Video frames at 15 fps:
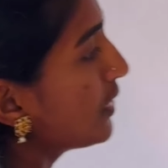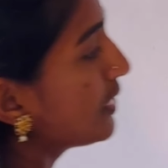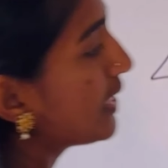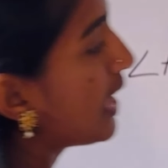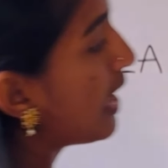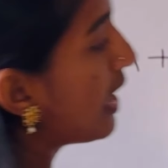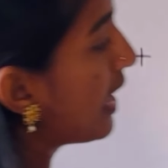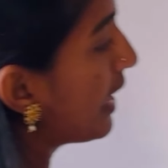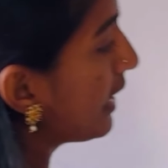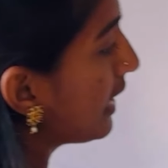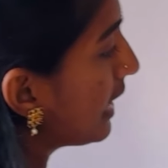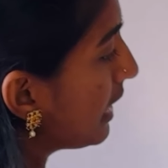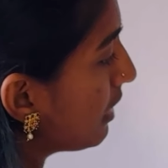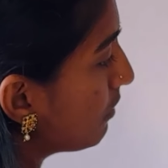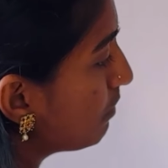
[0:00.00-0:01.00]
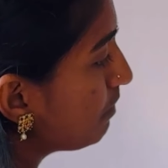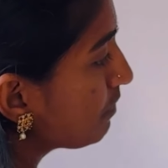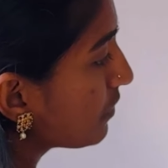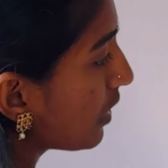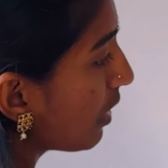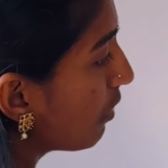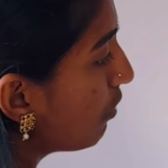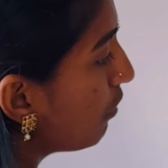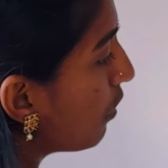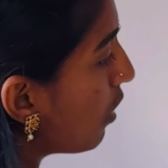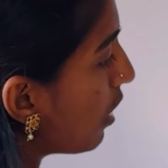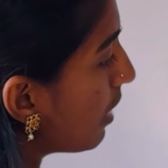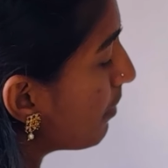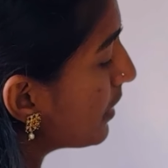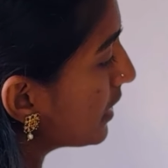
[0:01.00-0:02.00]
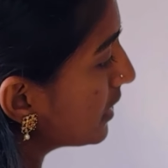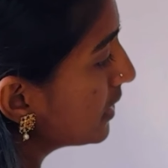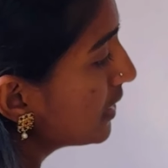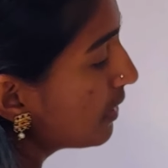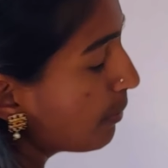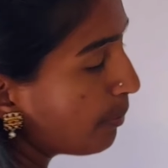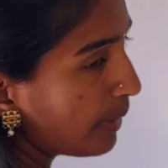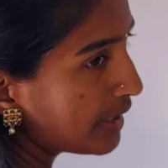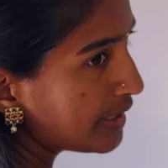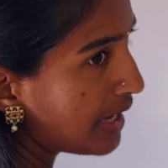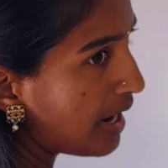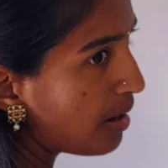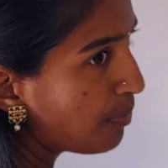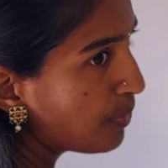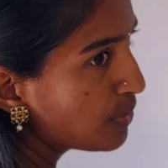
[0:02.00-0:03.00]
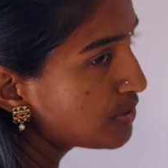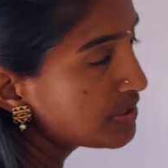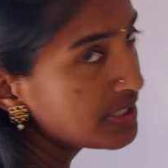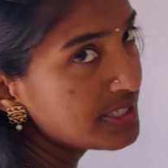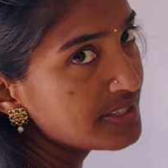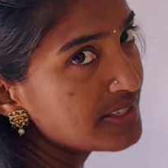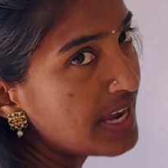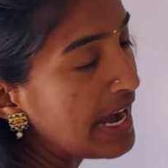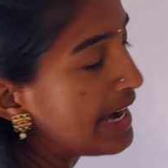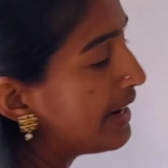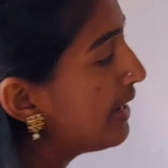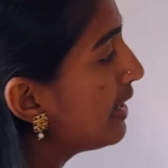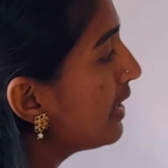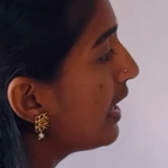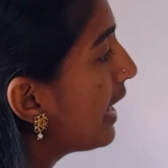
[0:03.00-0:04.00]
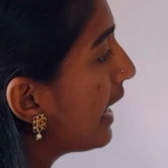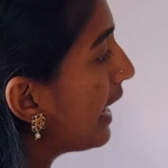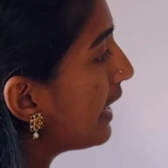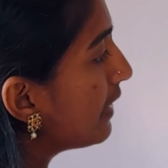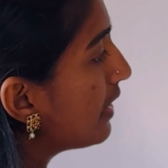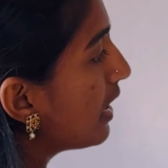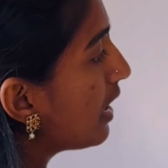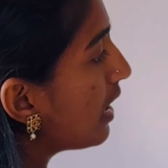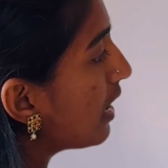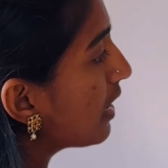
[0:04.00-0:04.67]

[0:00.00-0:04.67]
the angle formed by the opposite side at the